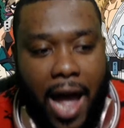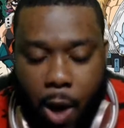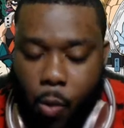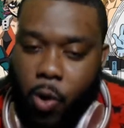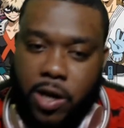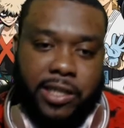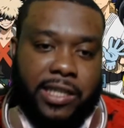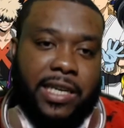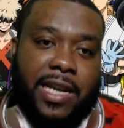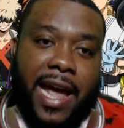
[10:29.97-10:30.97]
I want to
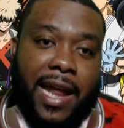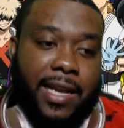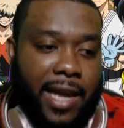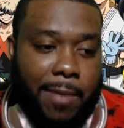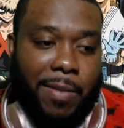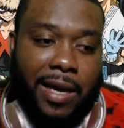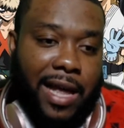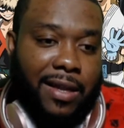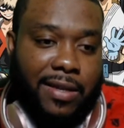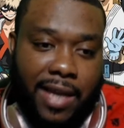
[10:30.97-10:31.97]
see that, him
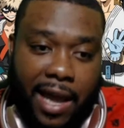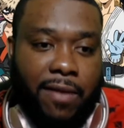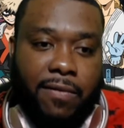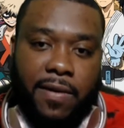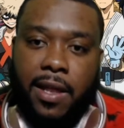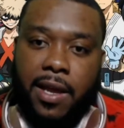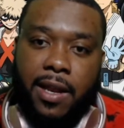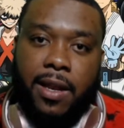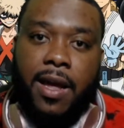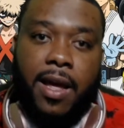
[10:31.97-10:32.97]
against a
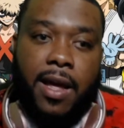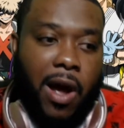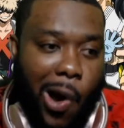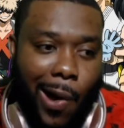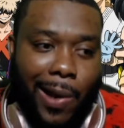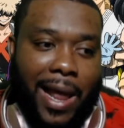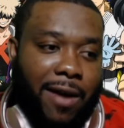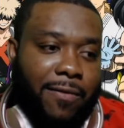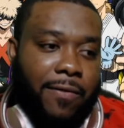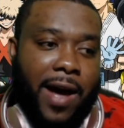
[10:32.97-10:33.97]
villain, all
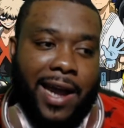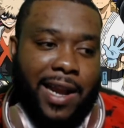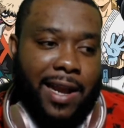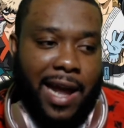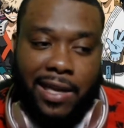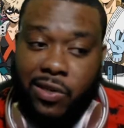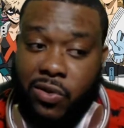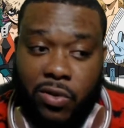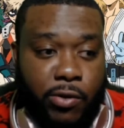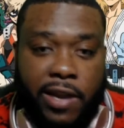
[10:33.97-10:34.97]
out fight, a
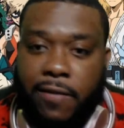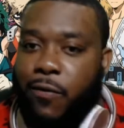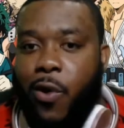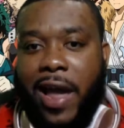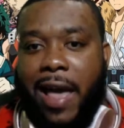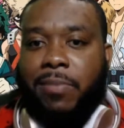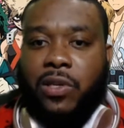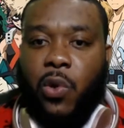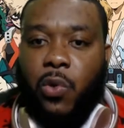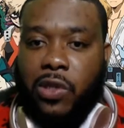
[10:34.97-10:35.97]
nice 3-4
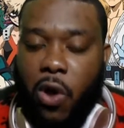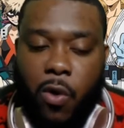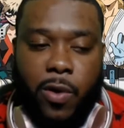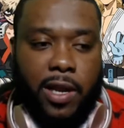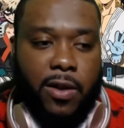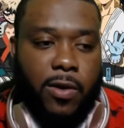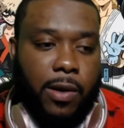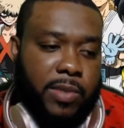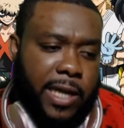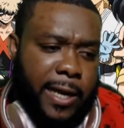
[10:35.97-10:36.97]
episodes going. You know what
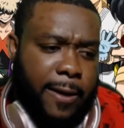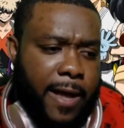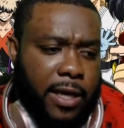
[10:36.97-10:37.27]
I'm saying?